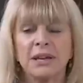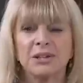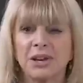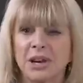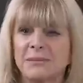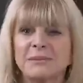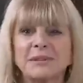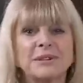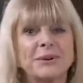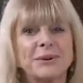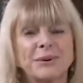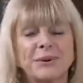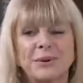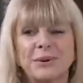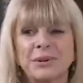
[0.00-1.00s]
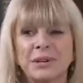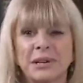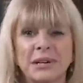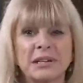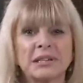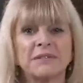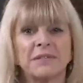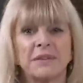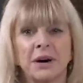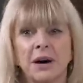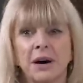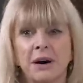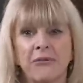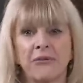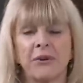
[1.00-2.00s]
James Corden is
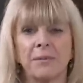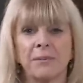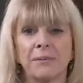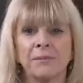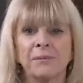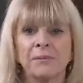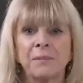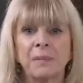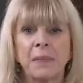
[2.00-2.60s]
far from